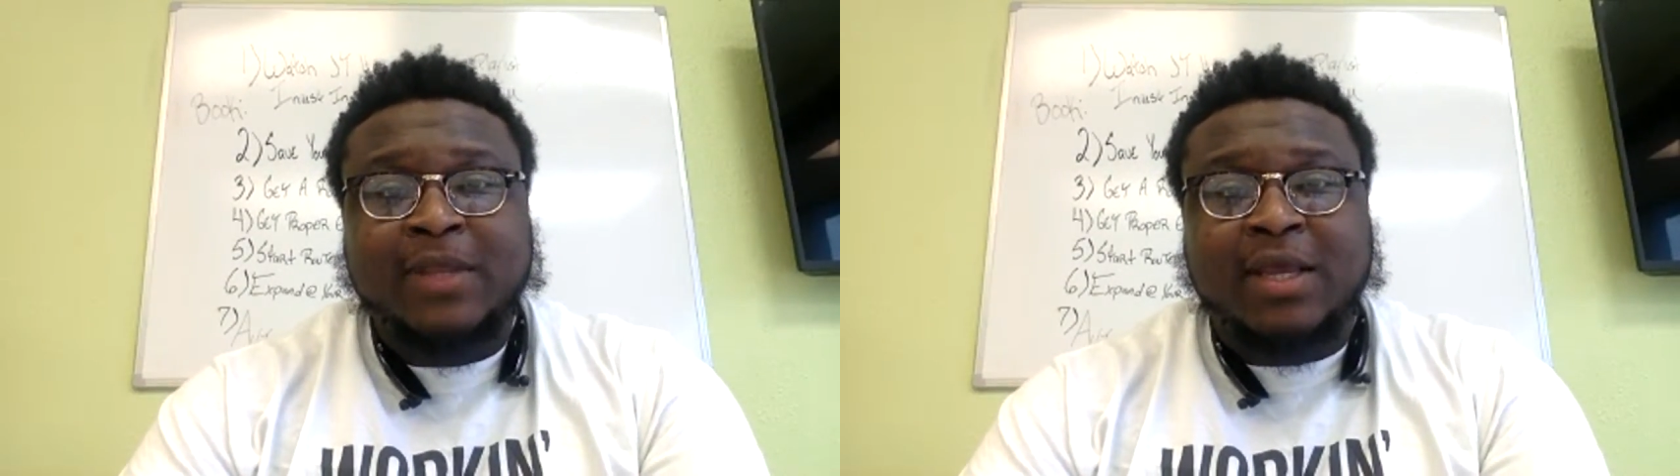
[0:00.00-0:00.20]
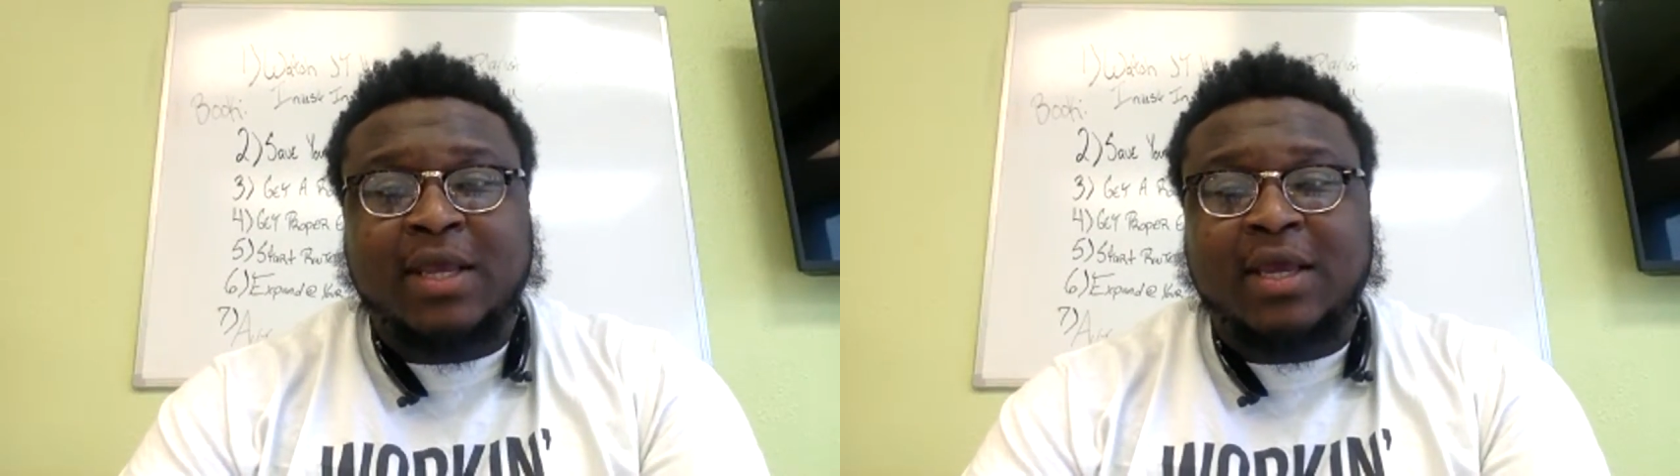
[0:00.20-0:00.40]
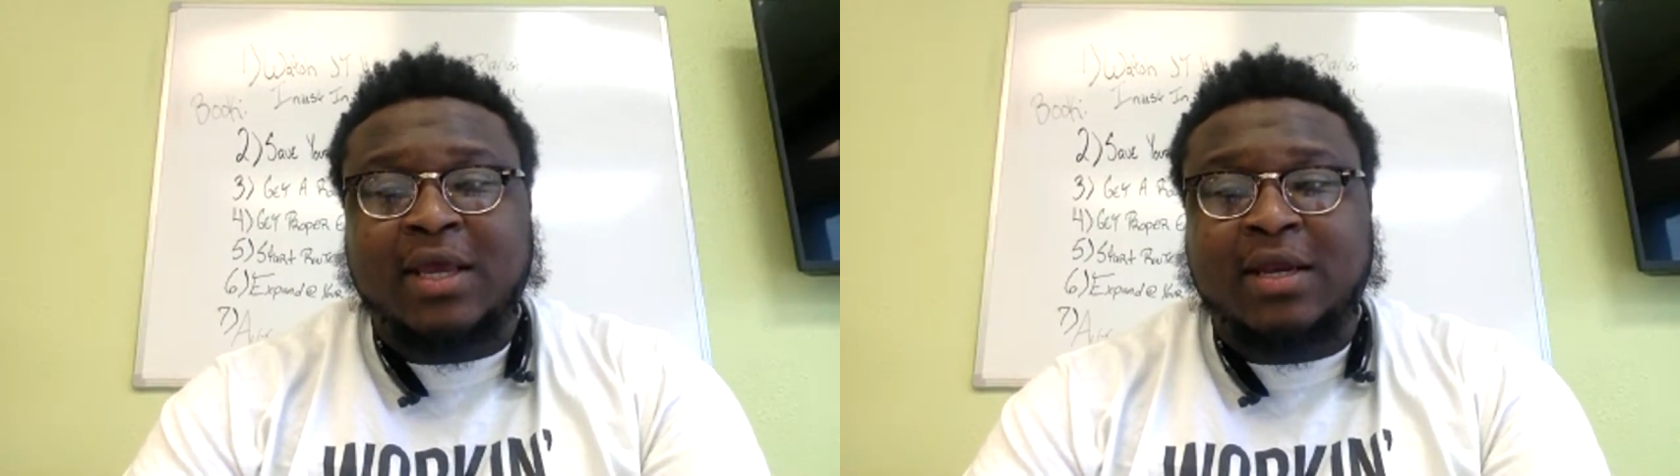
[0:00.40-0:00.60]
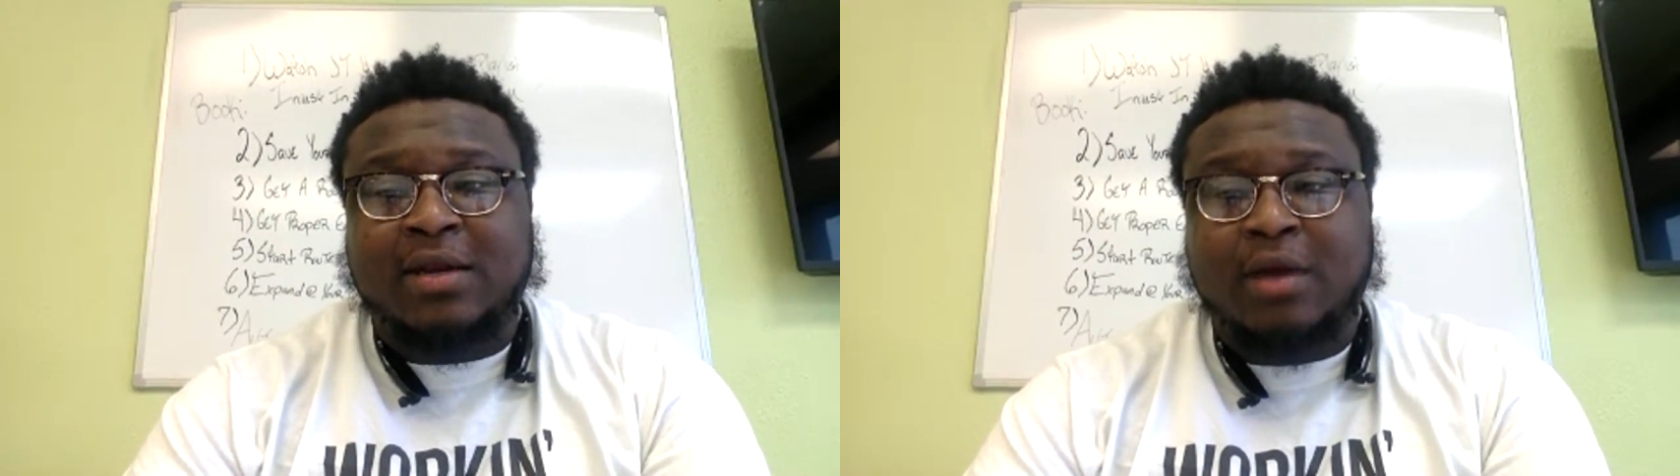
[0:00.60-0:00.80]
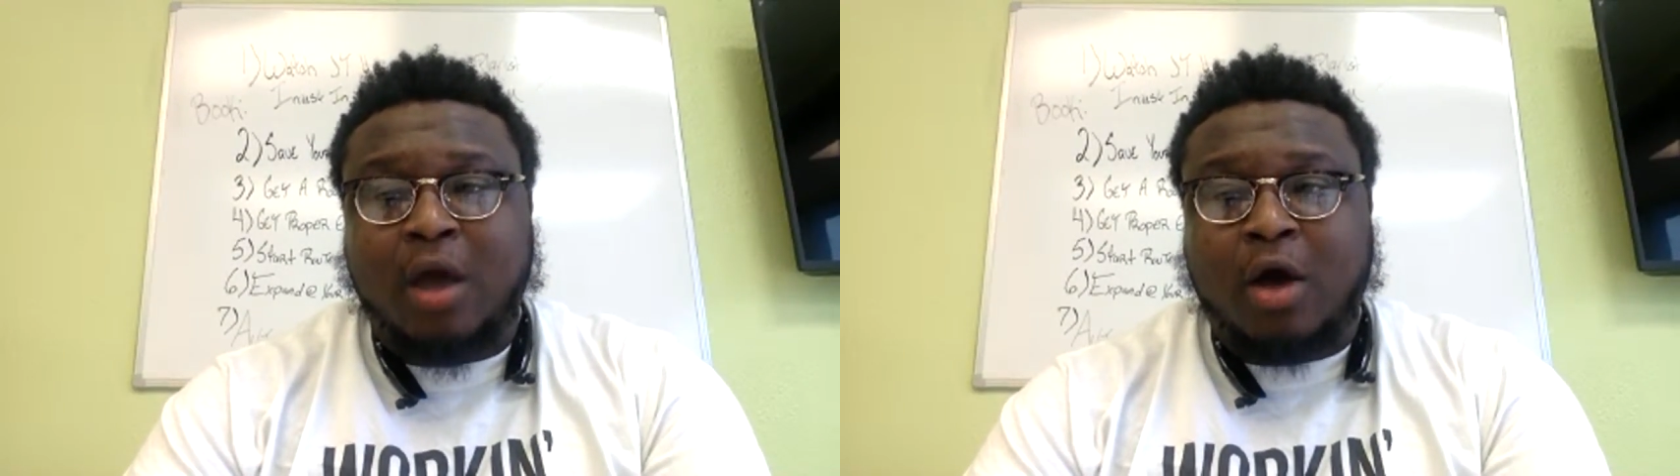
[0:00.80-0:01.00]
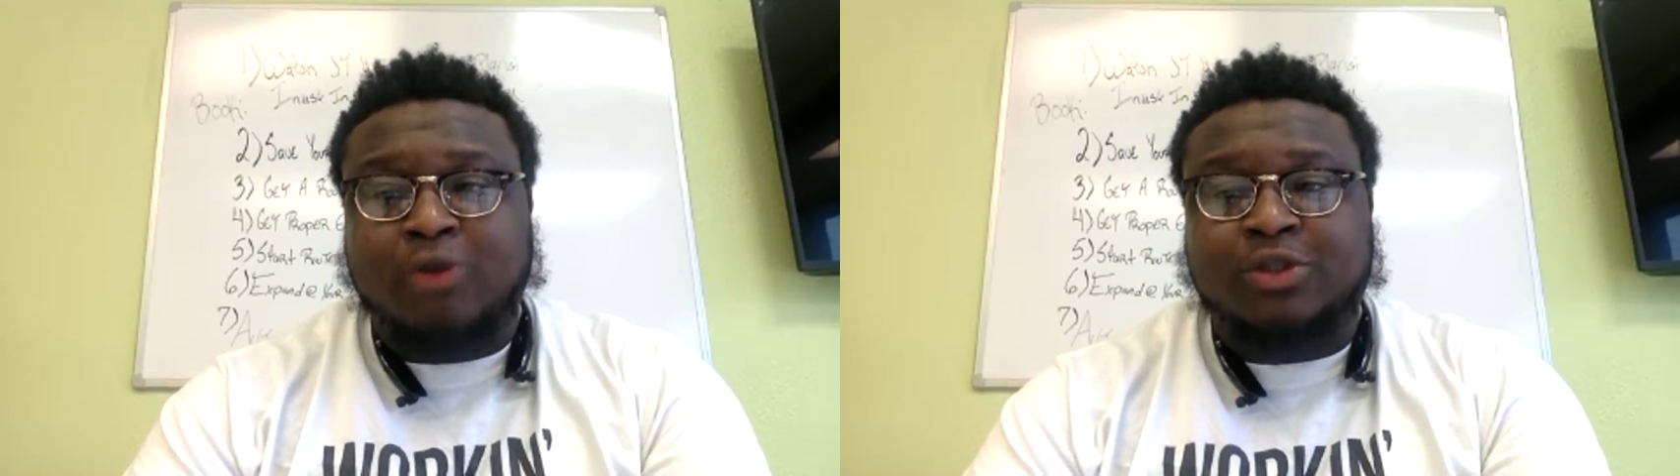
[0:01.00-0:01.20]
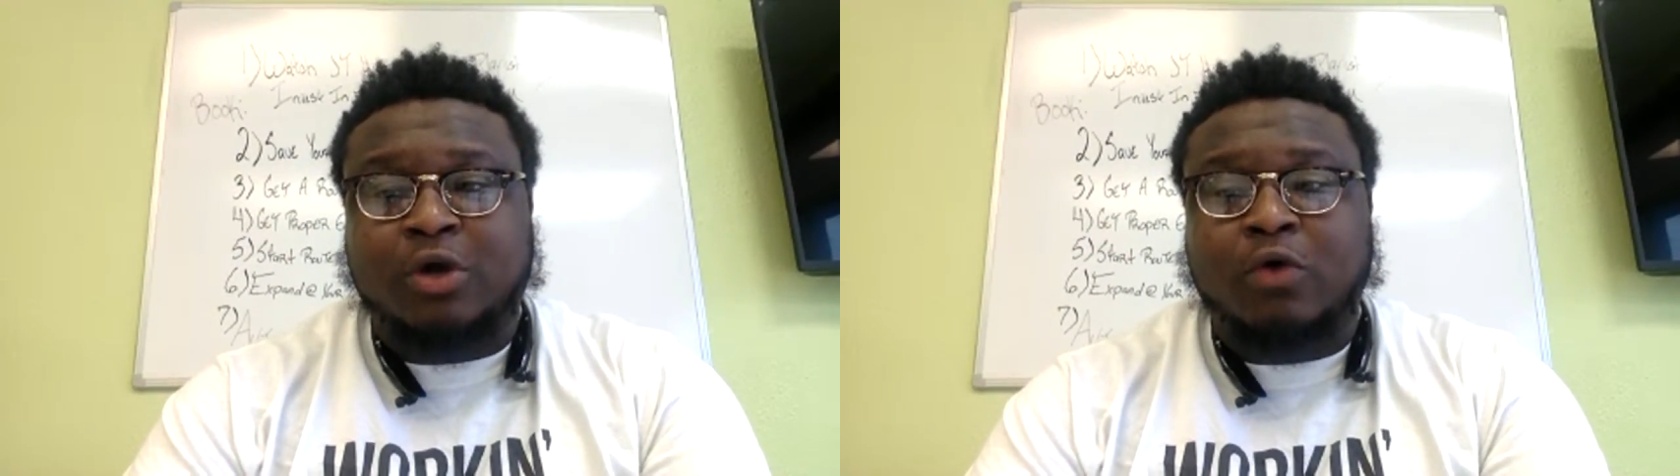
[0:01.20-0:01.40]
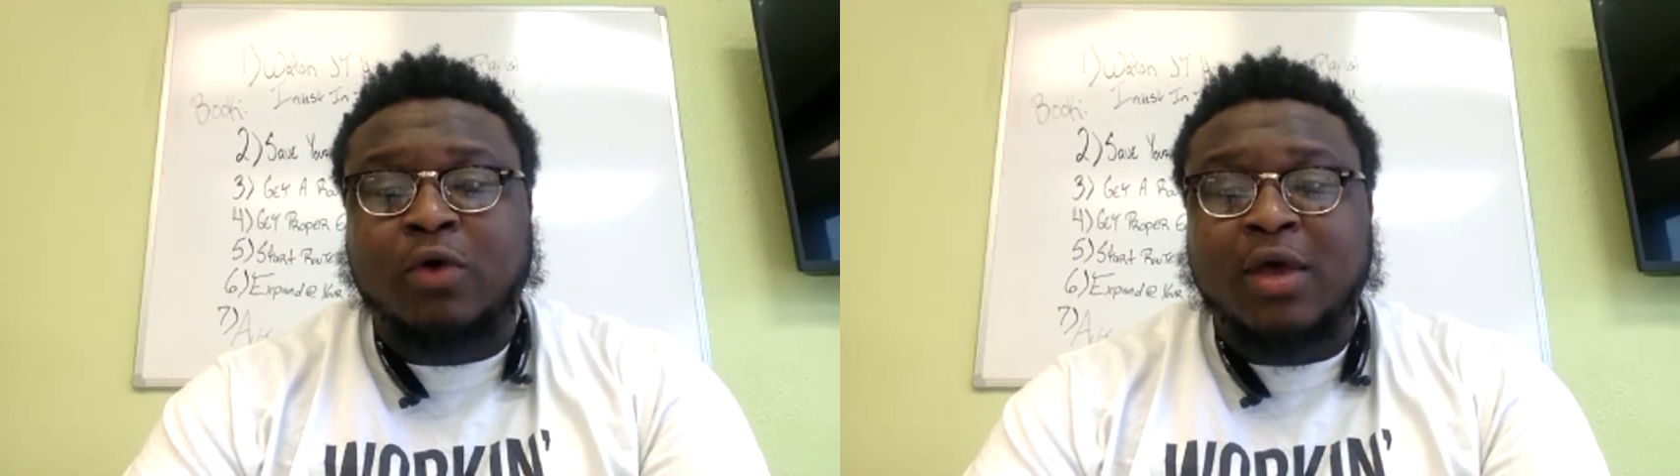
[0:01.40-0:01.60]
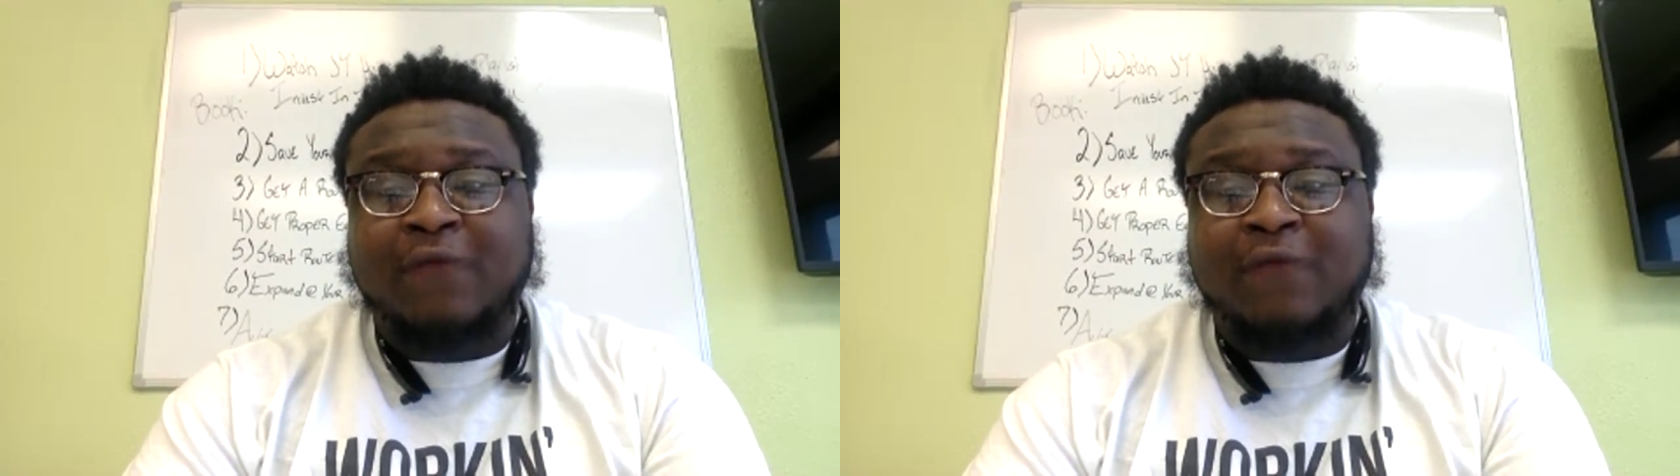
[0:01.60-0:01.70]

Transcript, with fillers: And also,